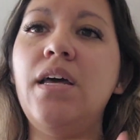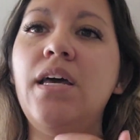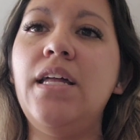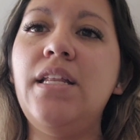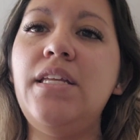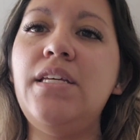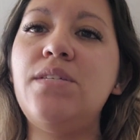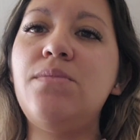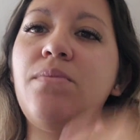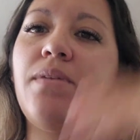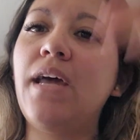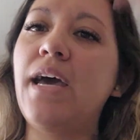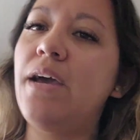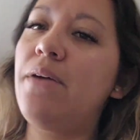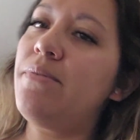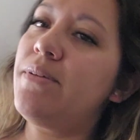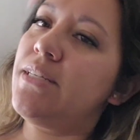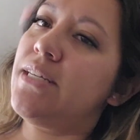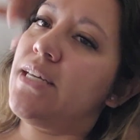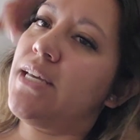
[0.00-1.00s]
At least when
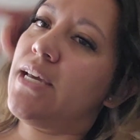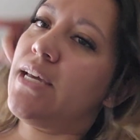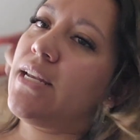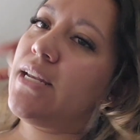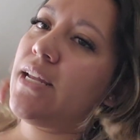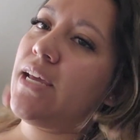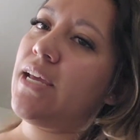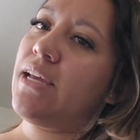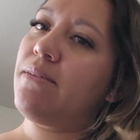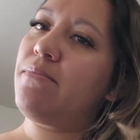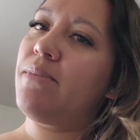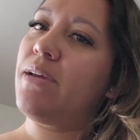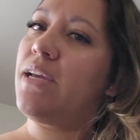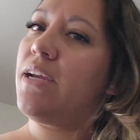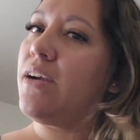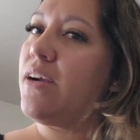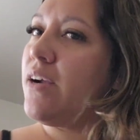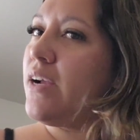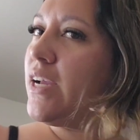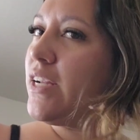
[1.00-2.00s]
I was a kid and I had my
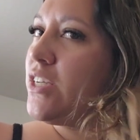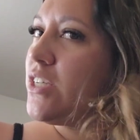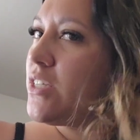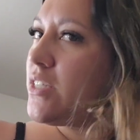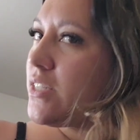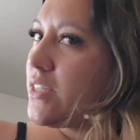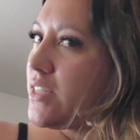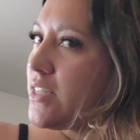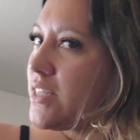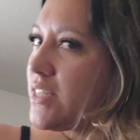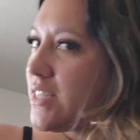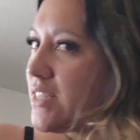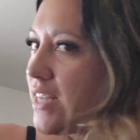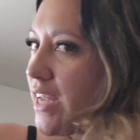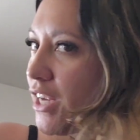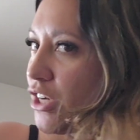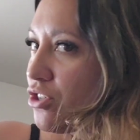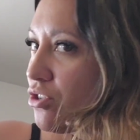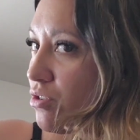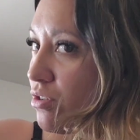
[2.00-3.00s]
hair, this is
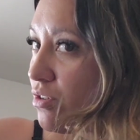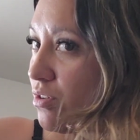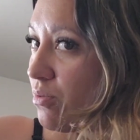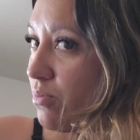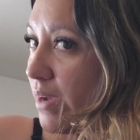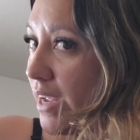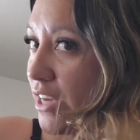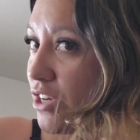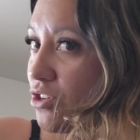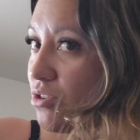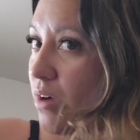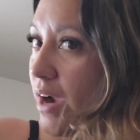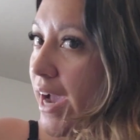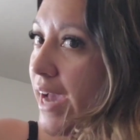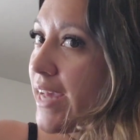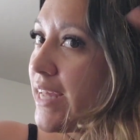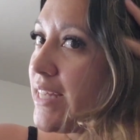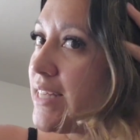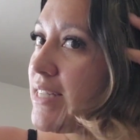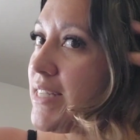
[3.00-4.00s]
natural the way it
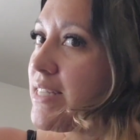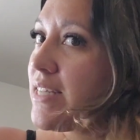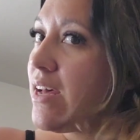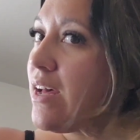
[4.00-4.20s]
dries.